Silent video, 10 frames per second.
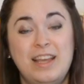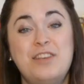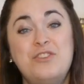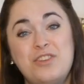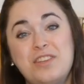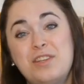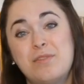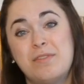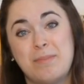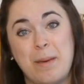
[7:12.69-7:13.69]
is just
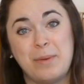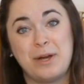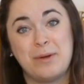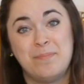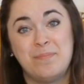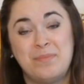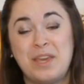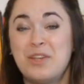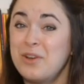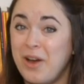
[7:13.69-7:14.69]
to remember
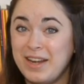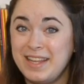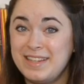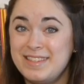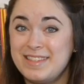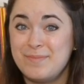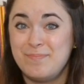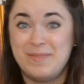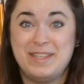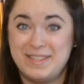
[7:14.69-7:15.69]
that your audience
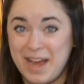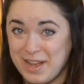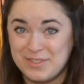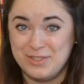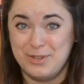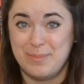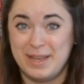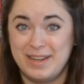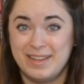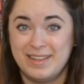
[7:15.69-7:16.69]
is not
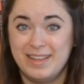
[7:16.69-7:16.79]
stupid.